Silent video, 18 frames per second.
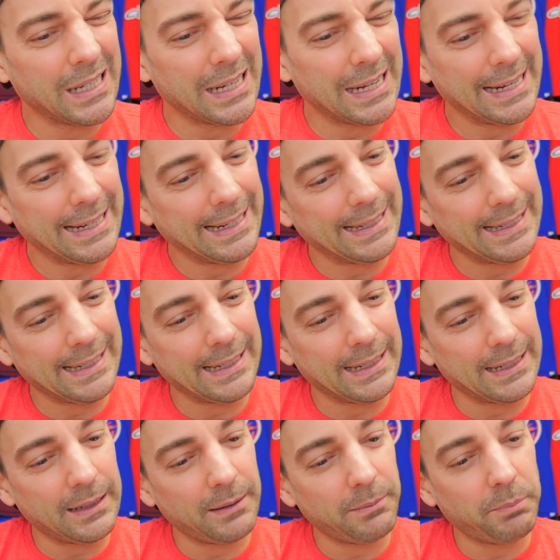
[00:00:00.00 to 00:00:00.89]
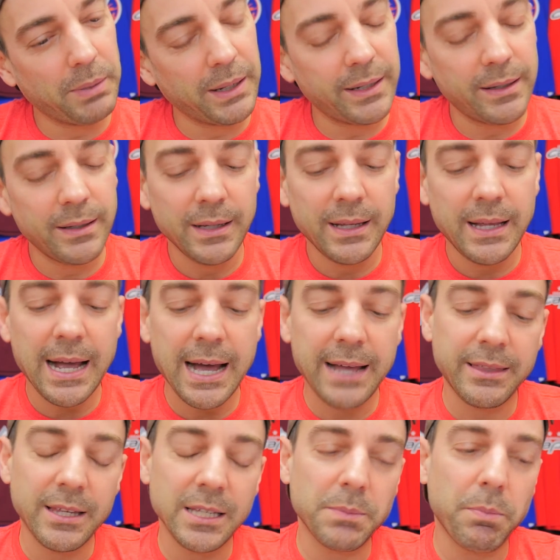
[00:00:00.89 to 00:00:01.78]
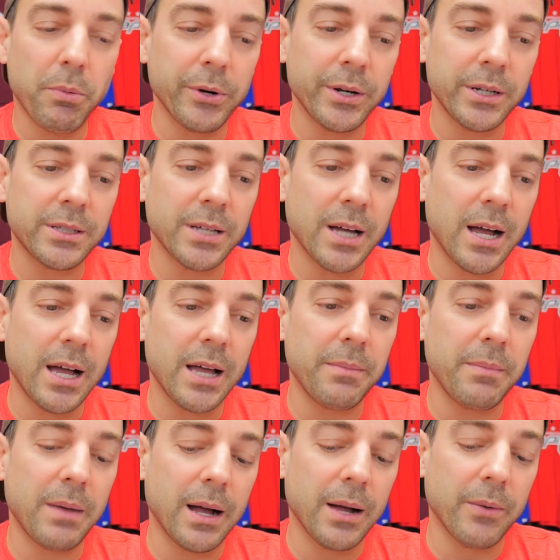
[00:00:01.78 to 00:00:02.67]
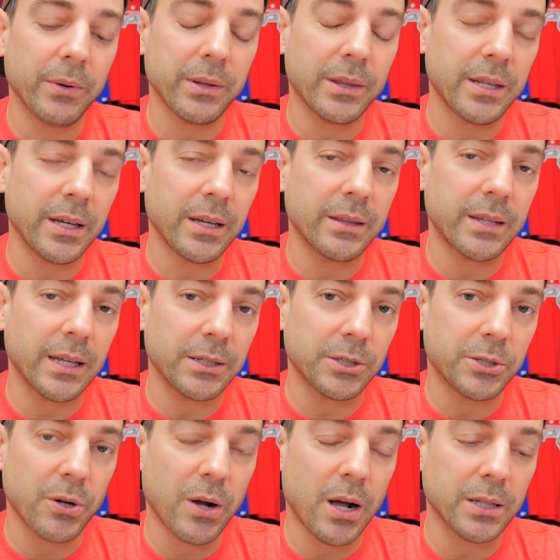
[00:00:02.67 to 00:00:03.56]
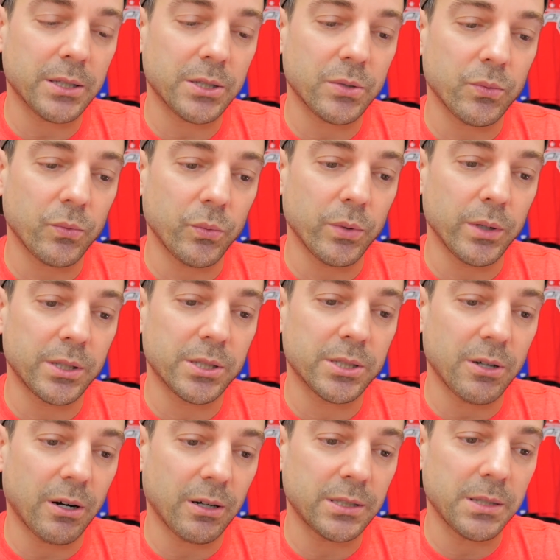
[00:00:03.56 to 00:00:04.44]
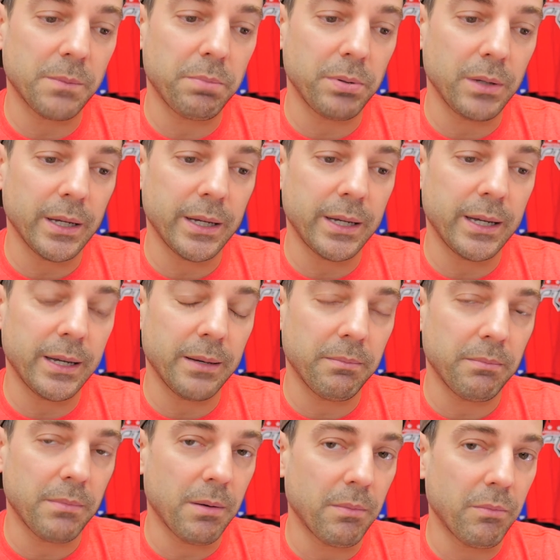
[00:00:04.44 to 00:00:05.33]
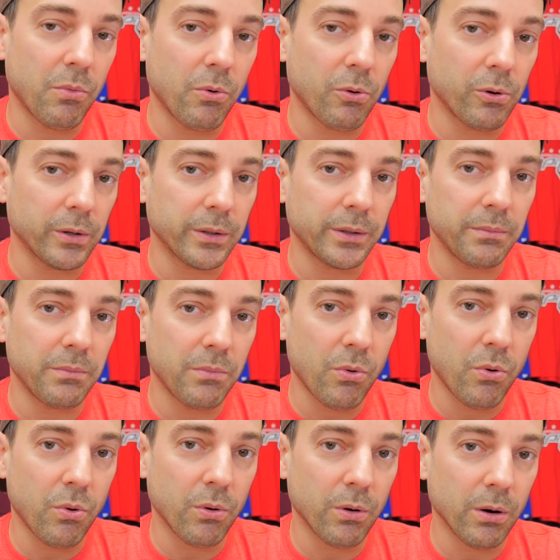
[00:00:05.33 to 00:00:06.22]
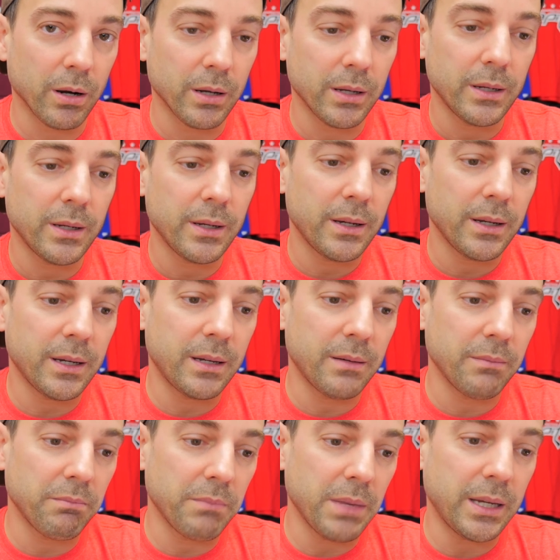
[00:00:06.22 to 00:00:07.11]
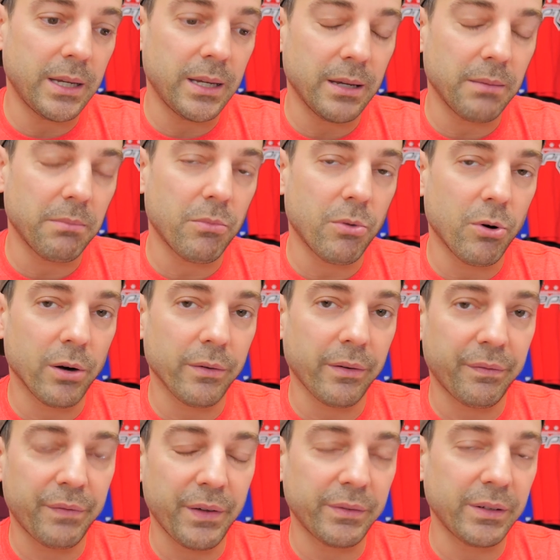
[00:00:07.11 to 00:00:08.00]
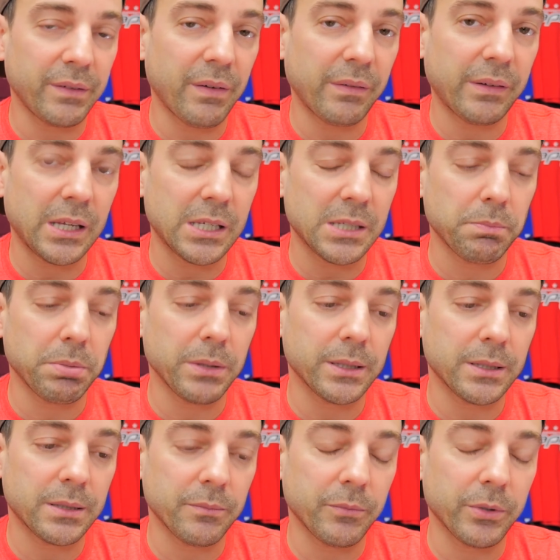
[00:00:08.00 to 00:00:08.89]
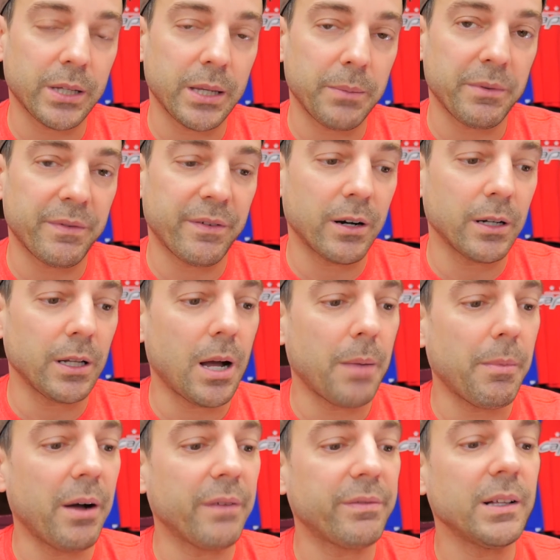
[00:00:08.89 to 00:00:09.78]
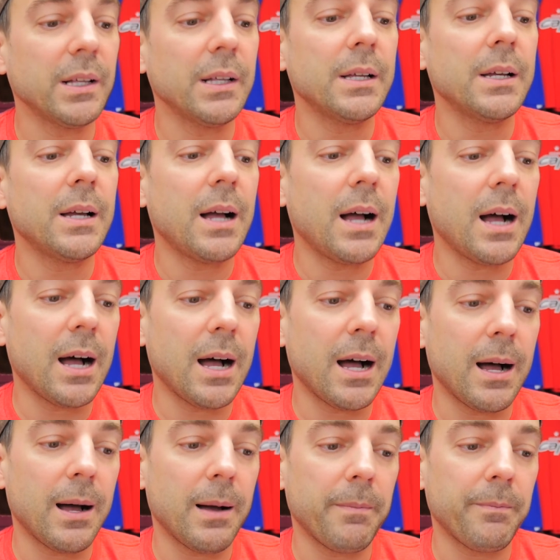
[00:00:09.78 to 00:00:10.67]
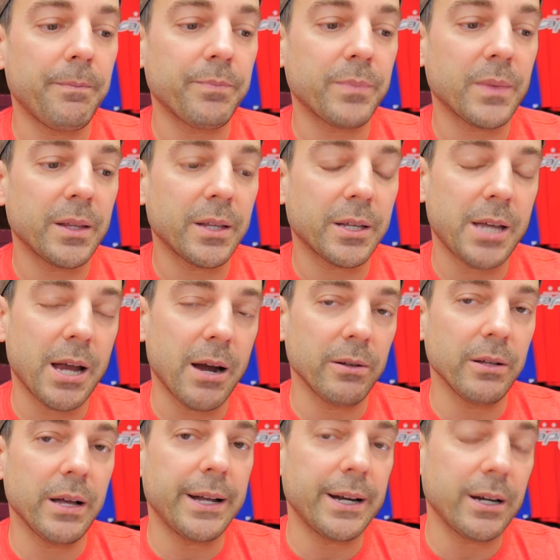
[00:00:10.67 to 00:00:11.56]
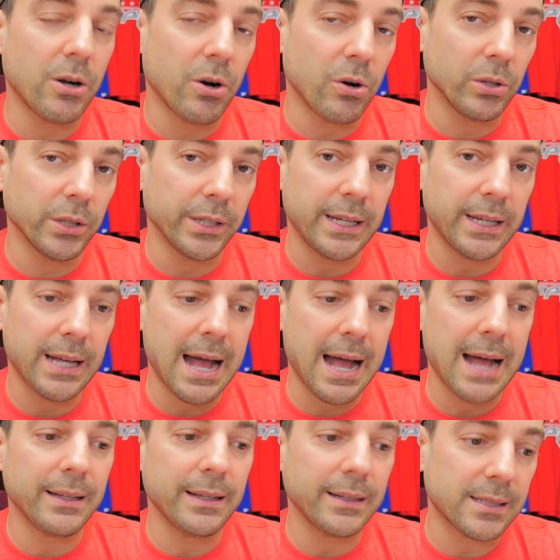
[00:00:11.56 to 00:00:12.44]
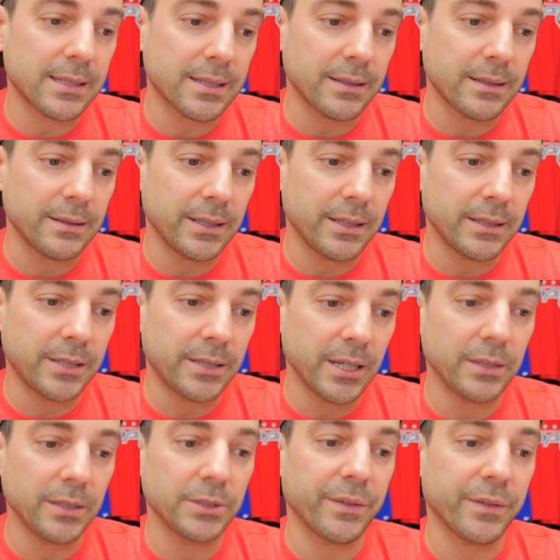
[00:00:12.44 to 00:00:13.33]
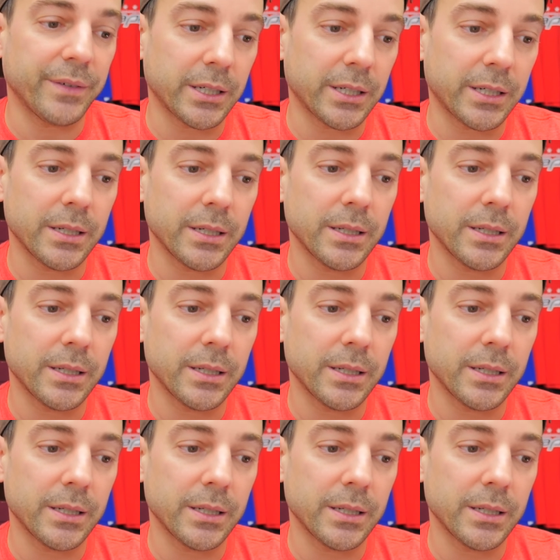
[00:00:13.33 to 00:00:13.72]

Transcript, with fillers: Uh, but at this point in time, I would think that Trotz would start to play him more and more, making it more of a fifty fifty split with him and Varlamov. Um, the Carolina goalie, Alex Nedeljkovic.